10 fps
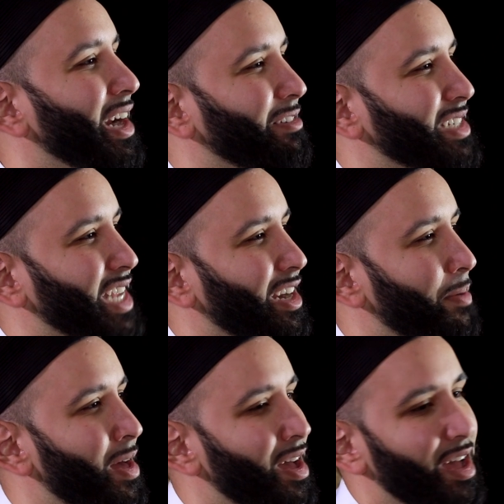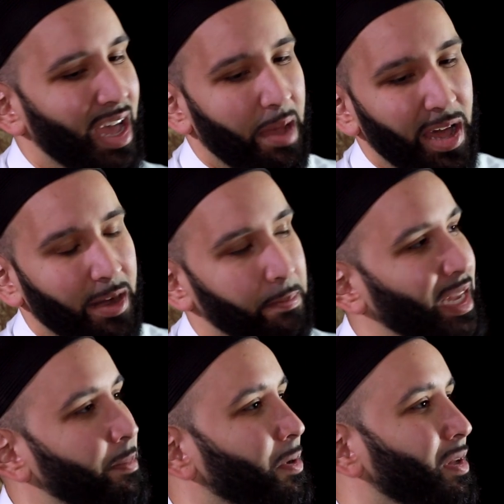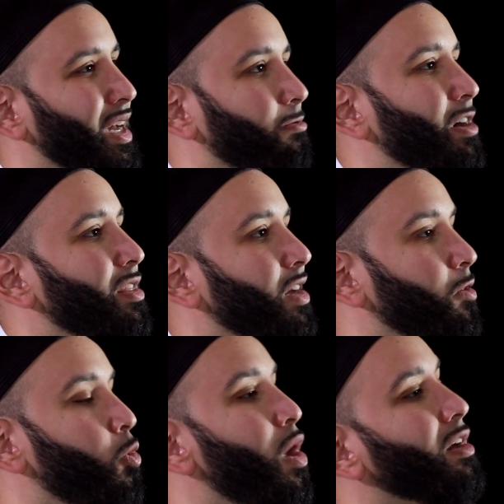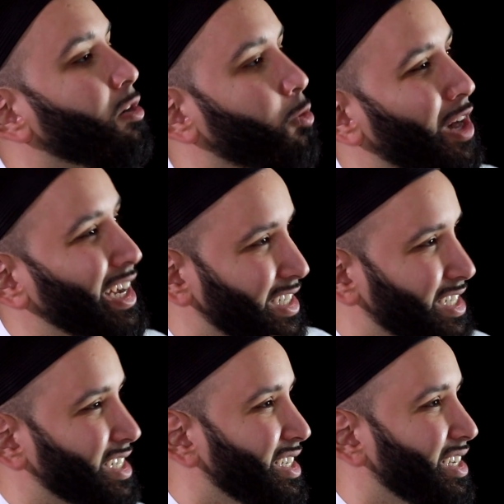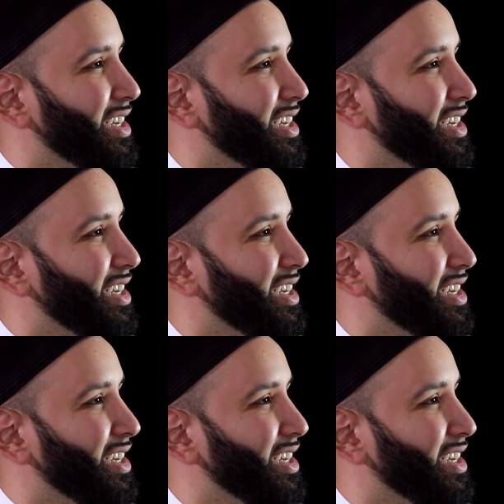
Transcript: alayhi wa sallam about a people and where their water was,